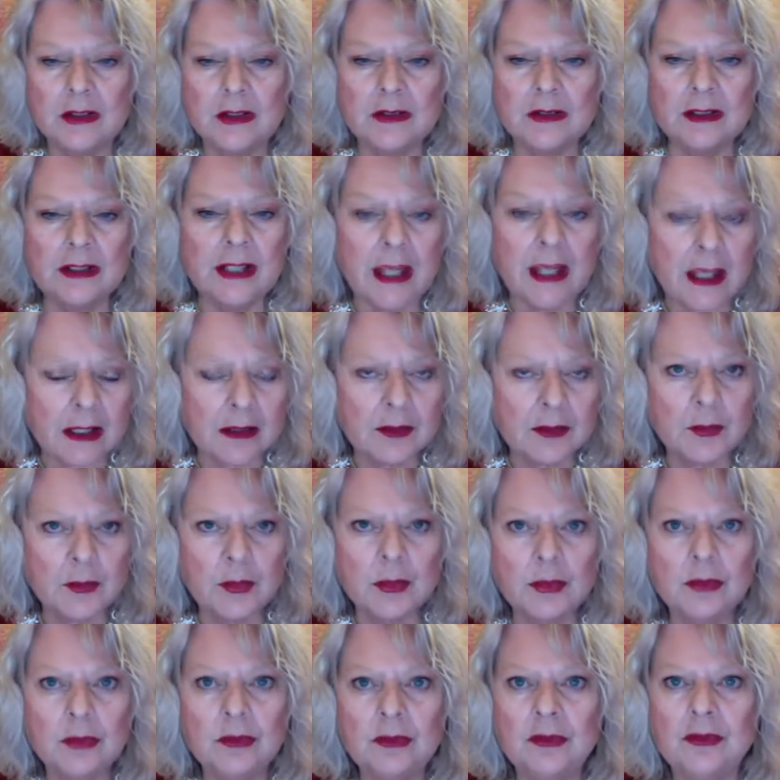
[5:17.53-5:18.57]
the
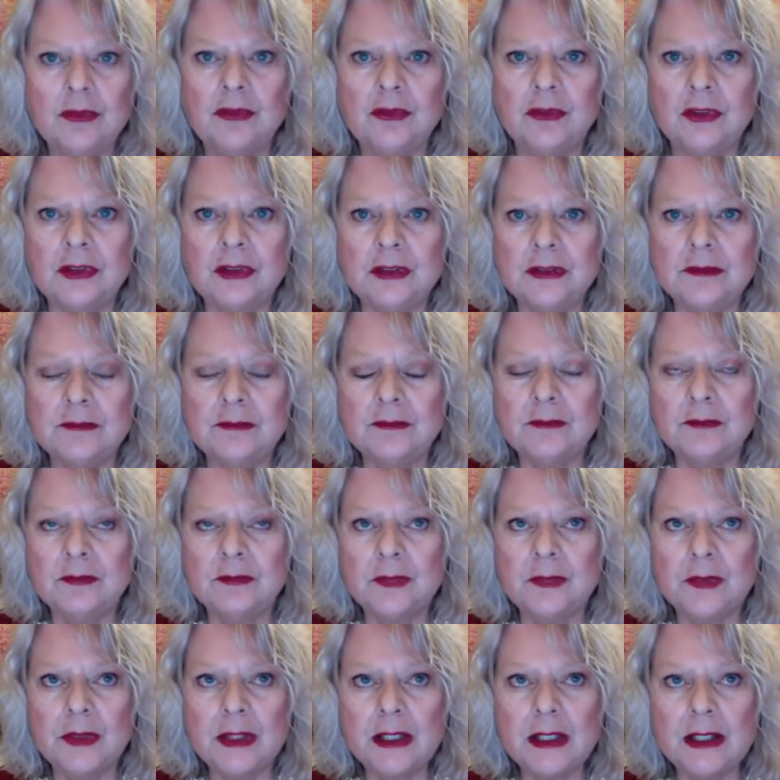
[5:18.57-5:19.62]
animals, and
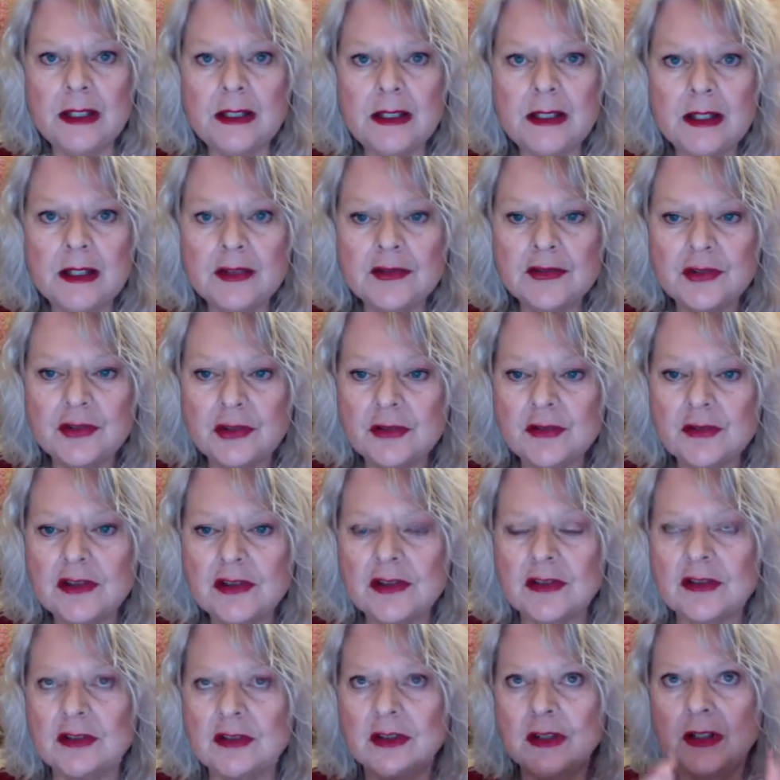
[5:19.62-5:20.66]
it
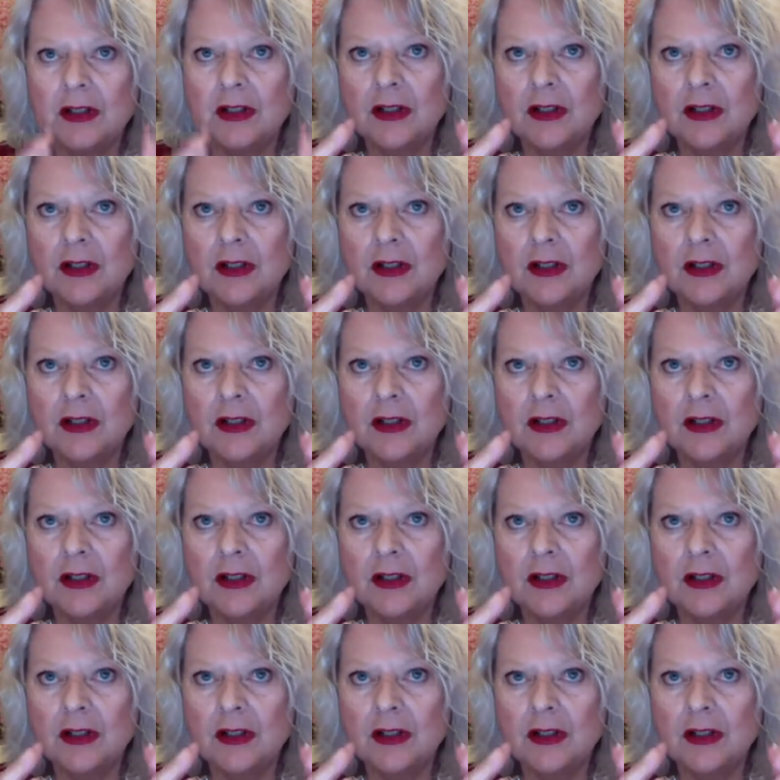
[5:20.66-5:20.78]
shows